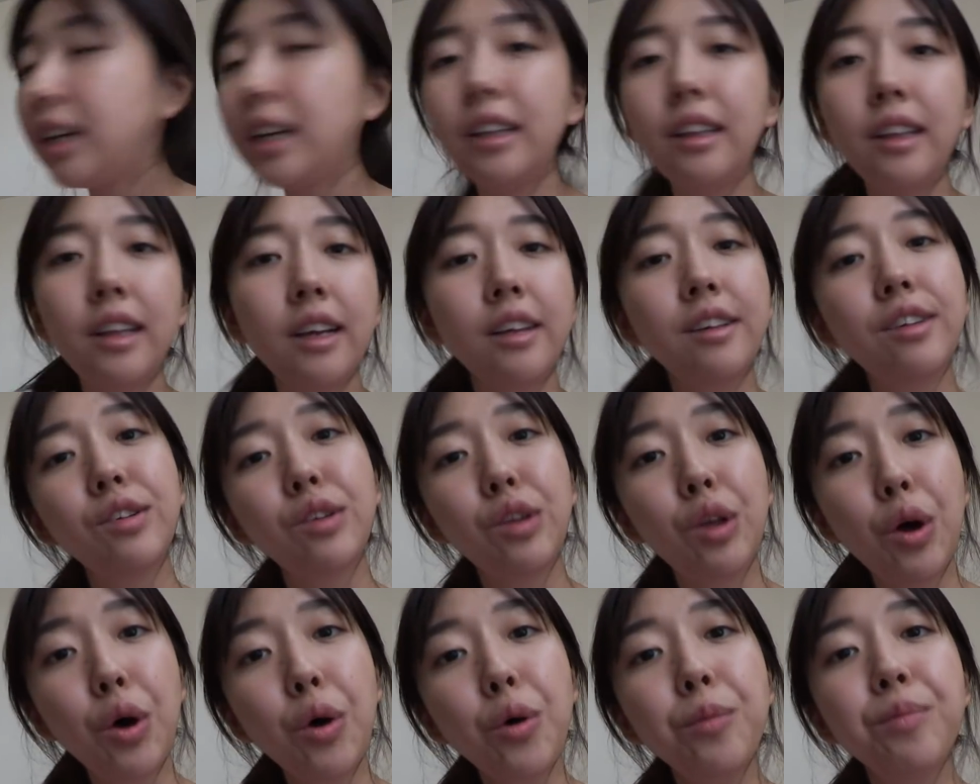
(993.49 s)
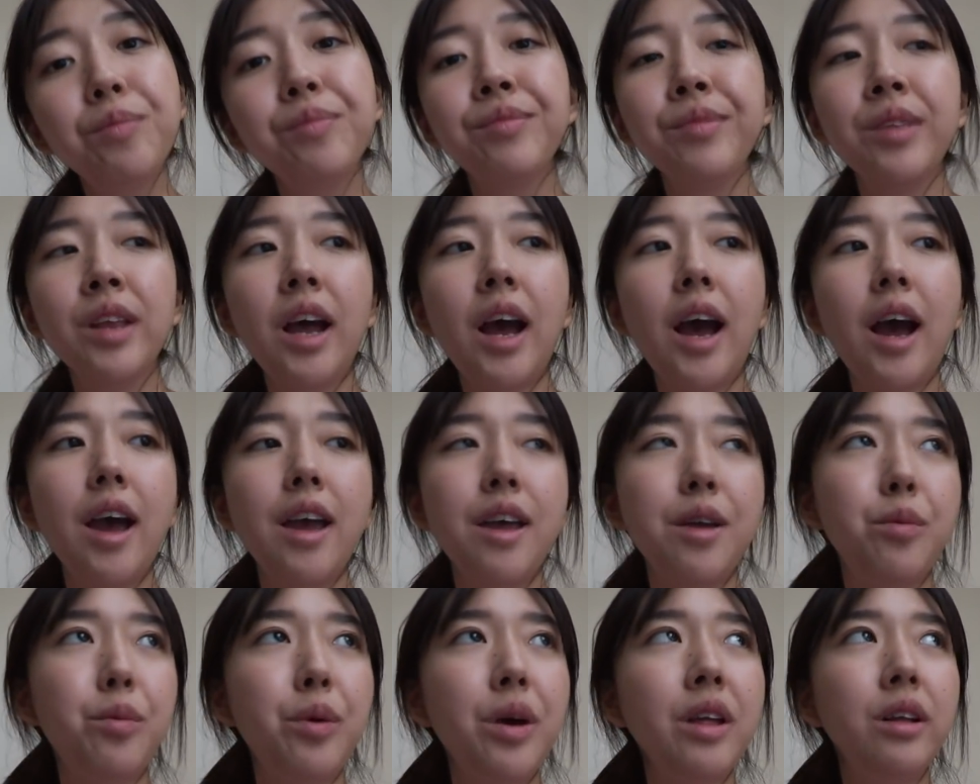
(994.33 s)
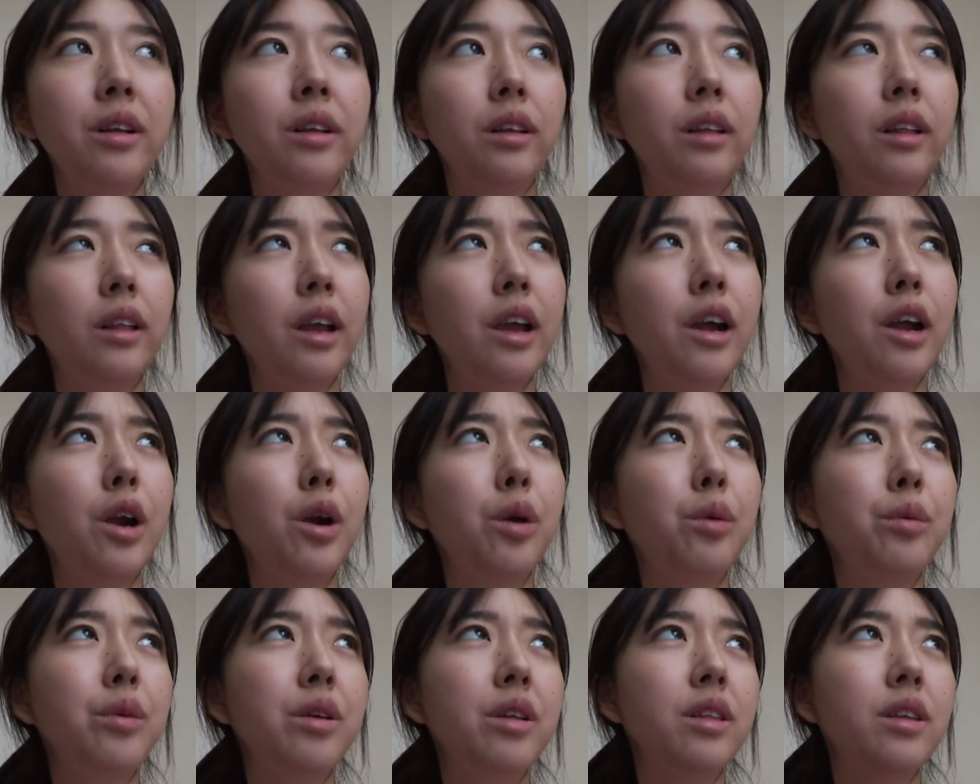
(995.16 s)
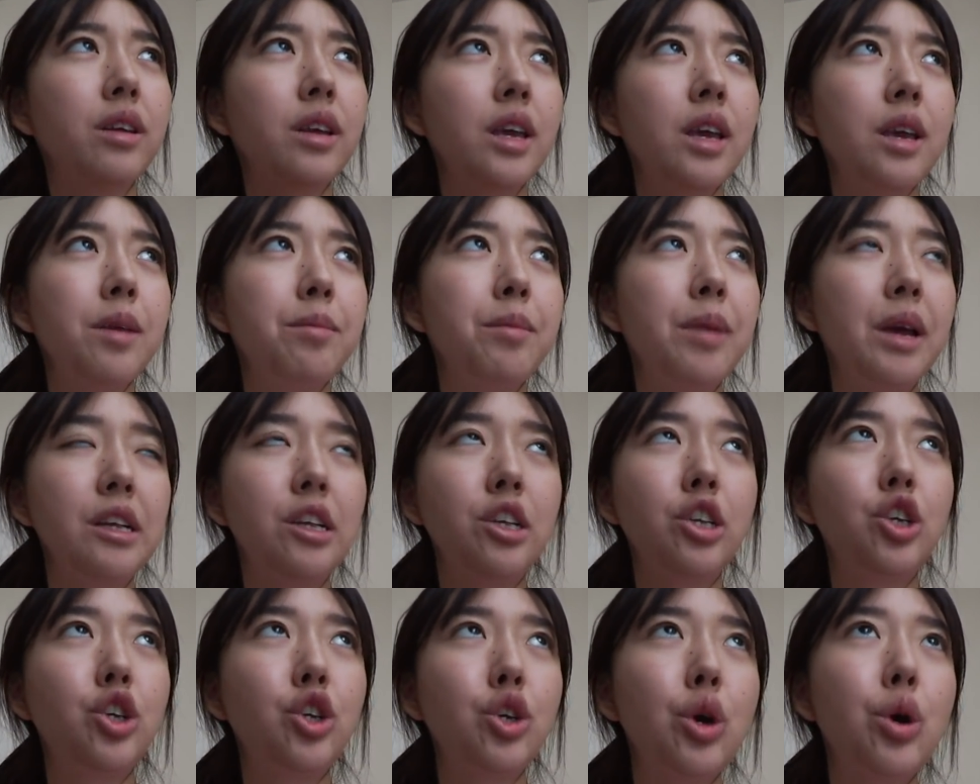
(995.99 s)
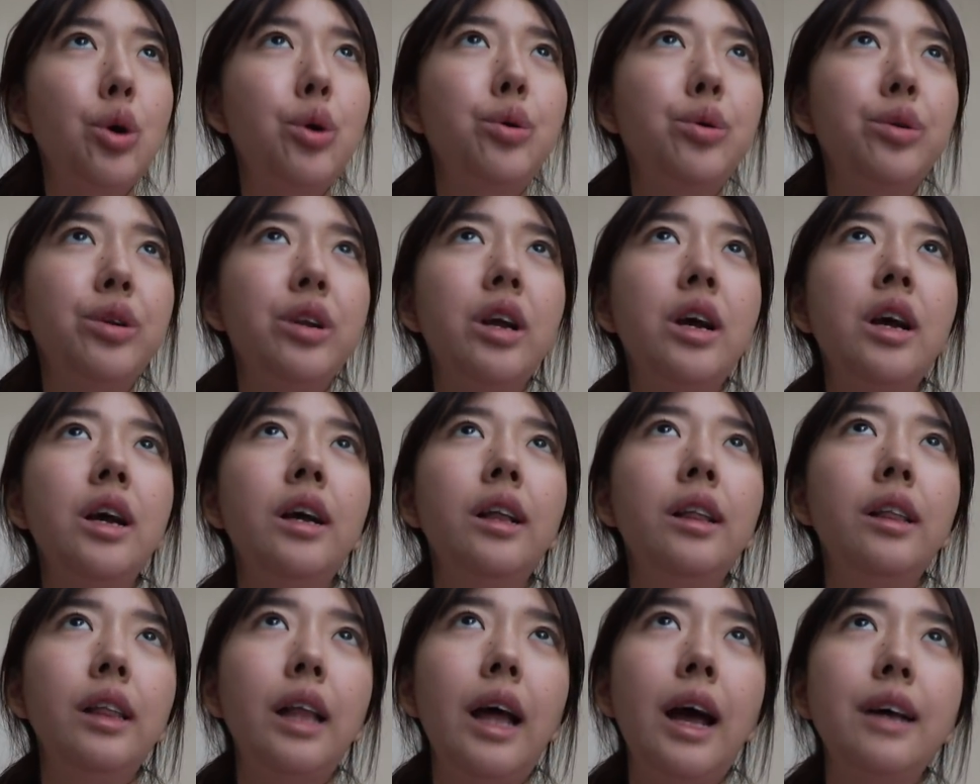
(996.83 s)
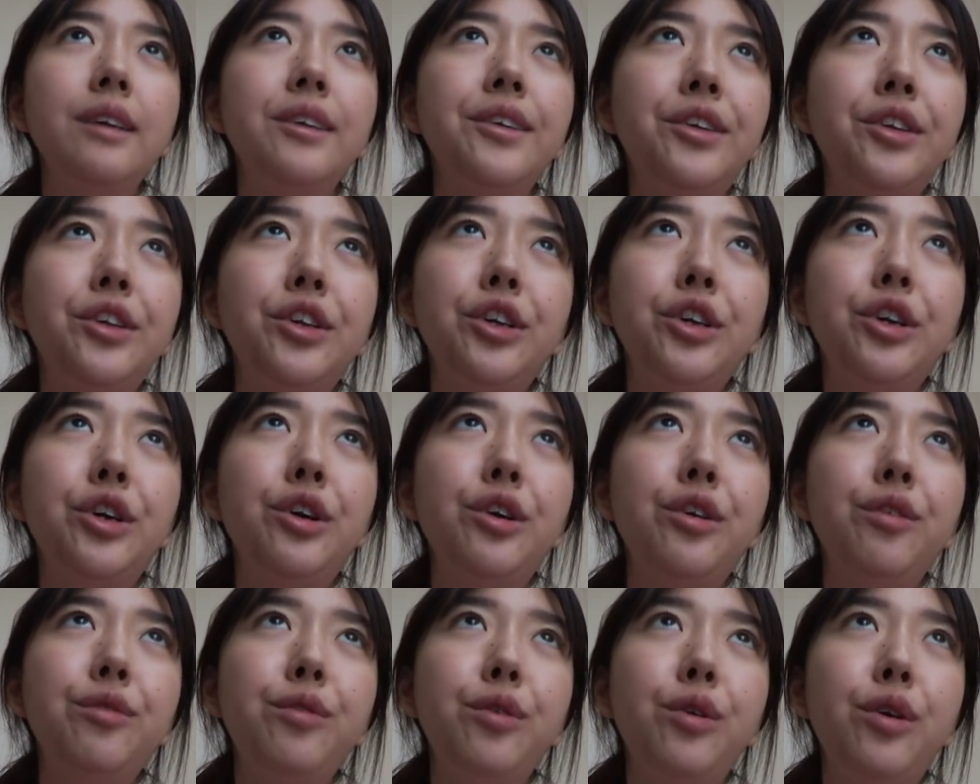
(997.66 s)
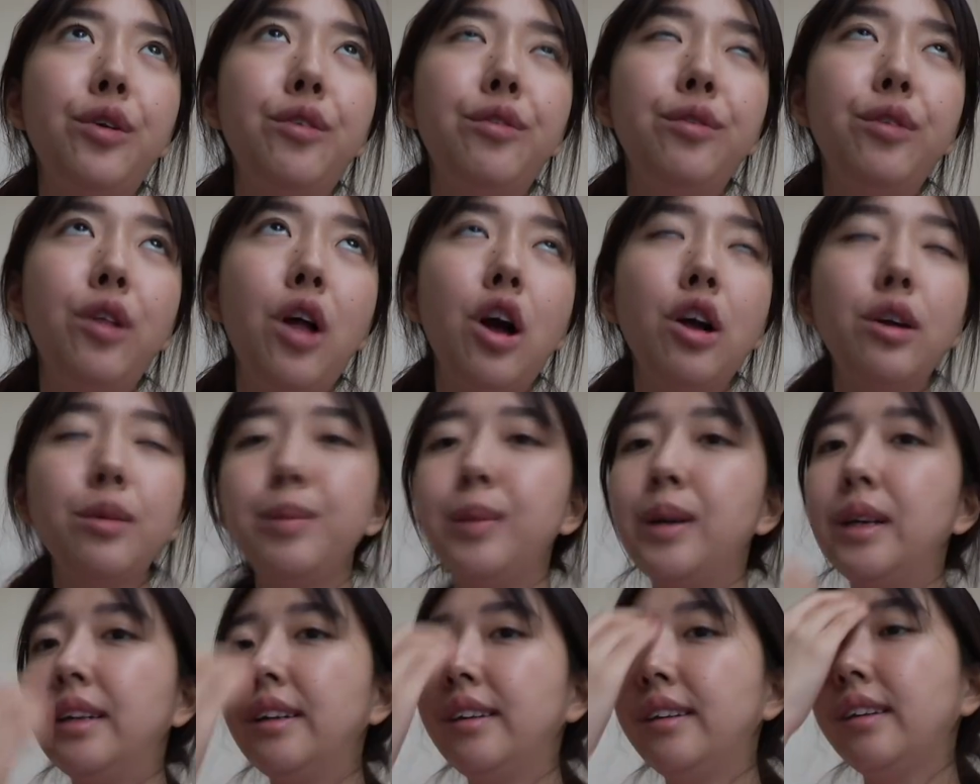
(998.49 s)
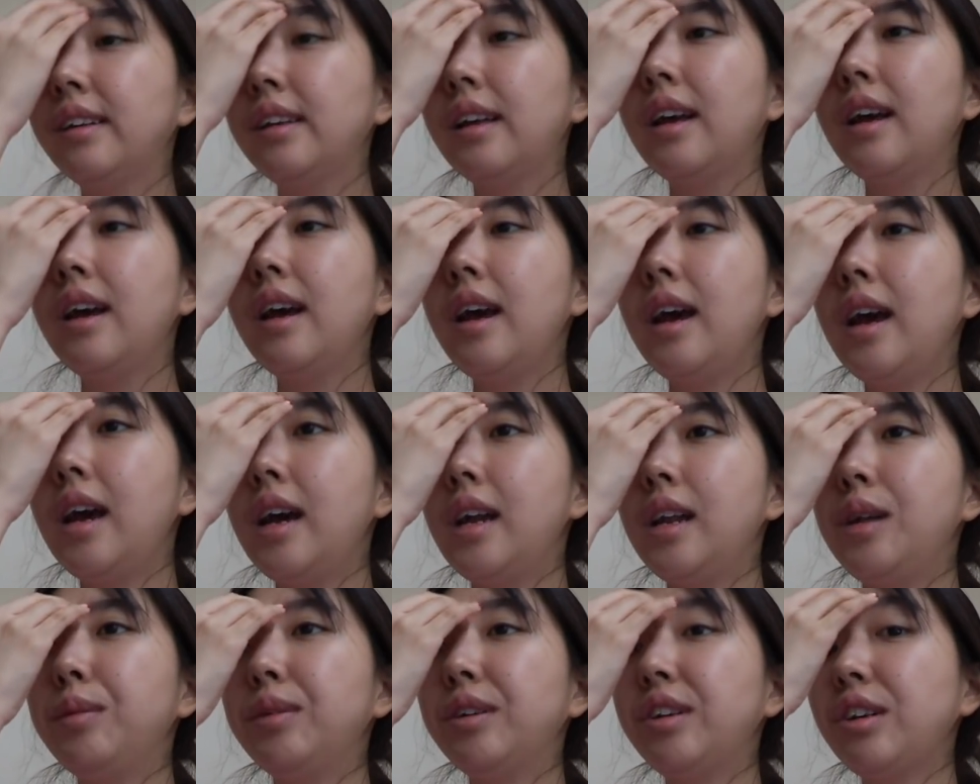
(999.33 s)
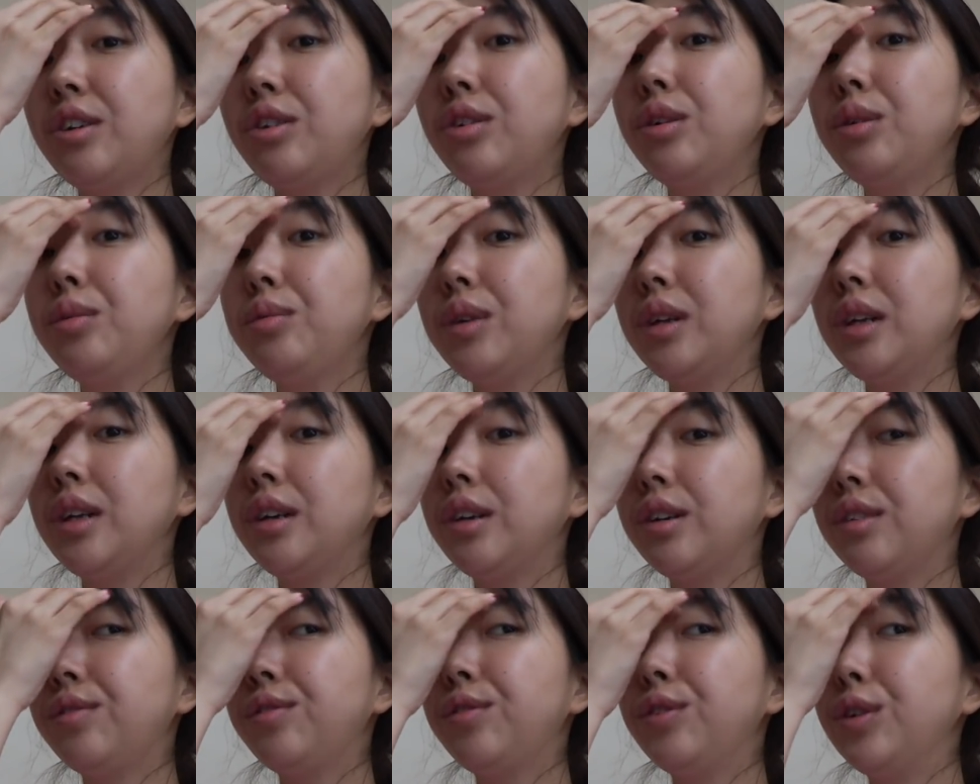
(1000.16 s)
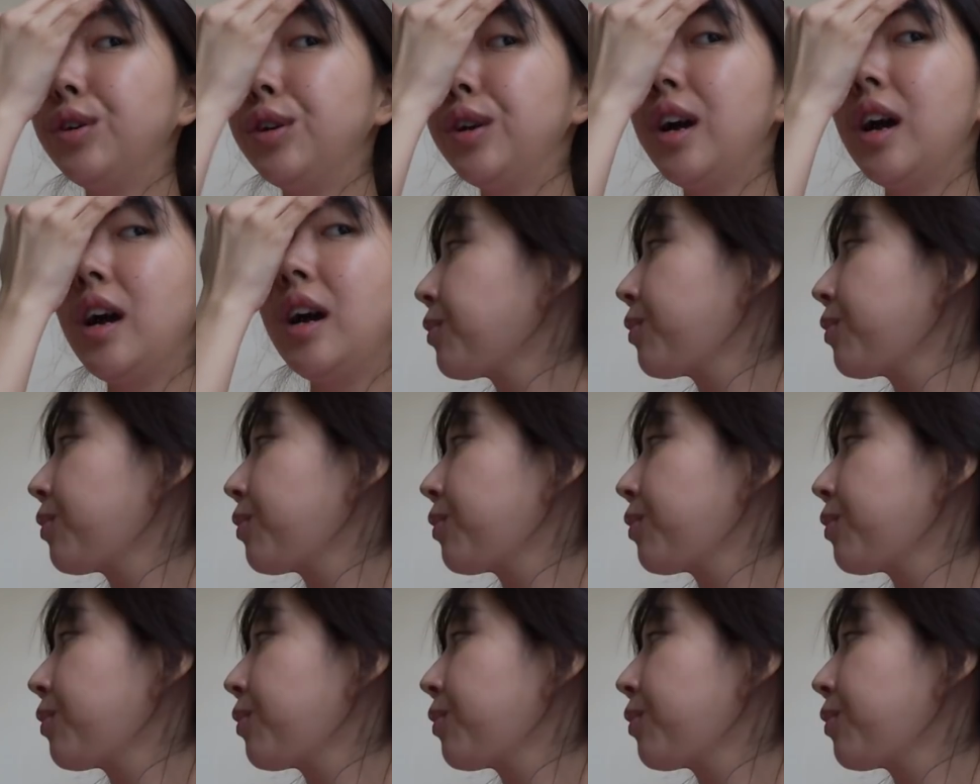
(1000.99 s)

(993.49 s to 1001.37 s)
Indixlo. I went there with Kim and Joan last year for Vlogmas, and it was actually really good food.